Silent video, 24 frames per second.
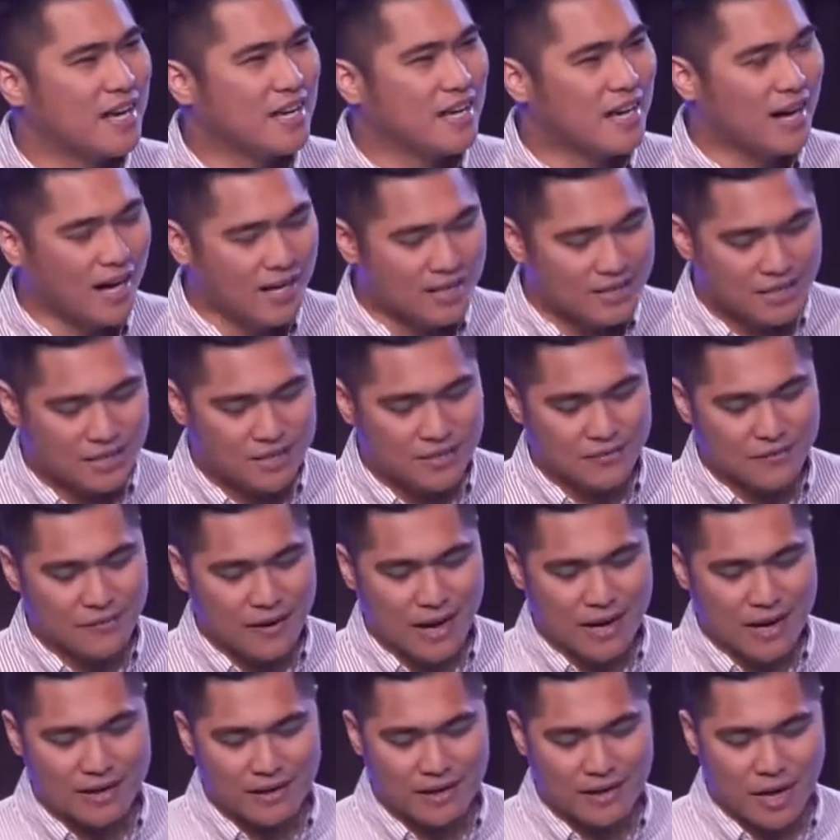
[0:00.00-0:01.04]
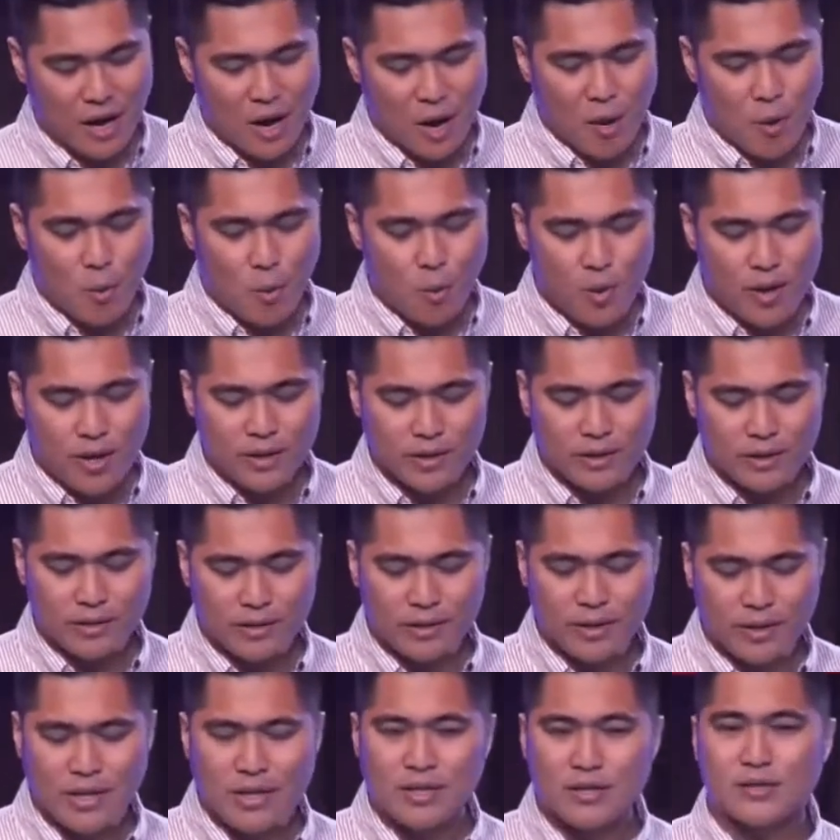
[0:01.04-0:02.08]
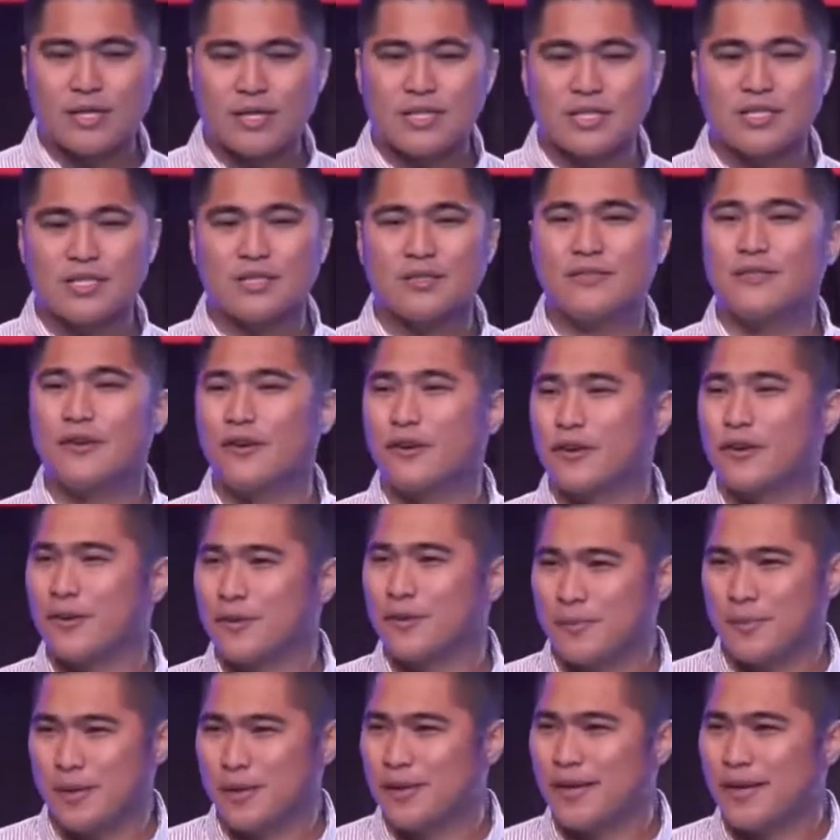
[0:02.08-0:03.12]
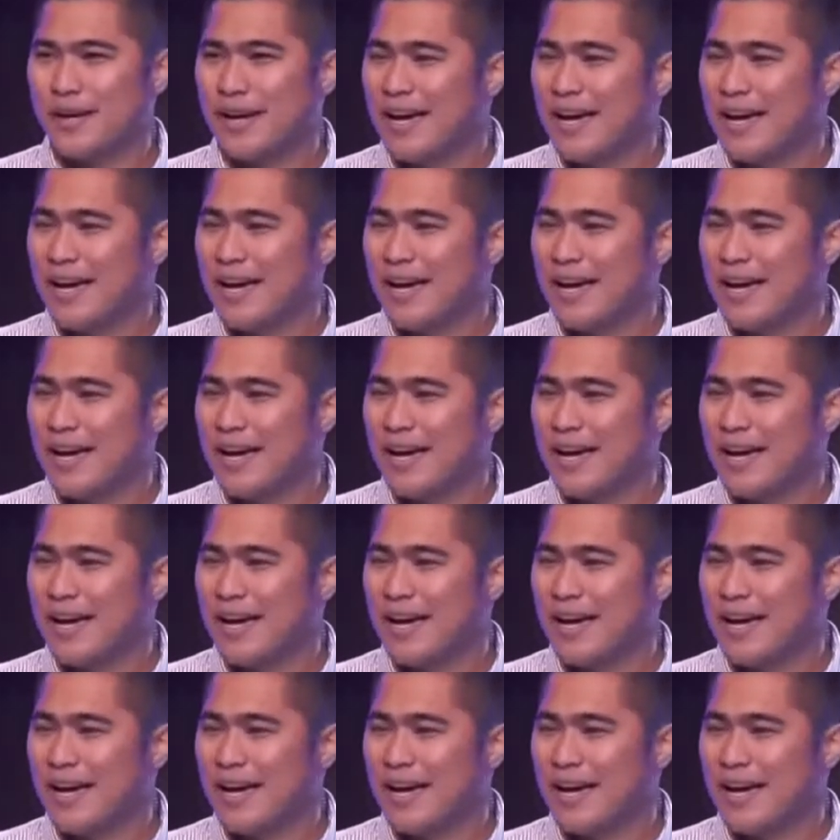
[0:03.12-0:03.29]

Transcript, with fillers: God's fire will transform you.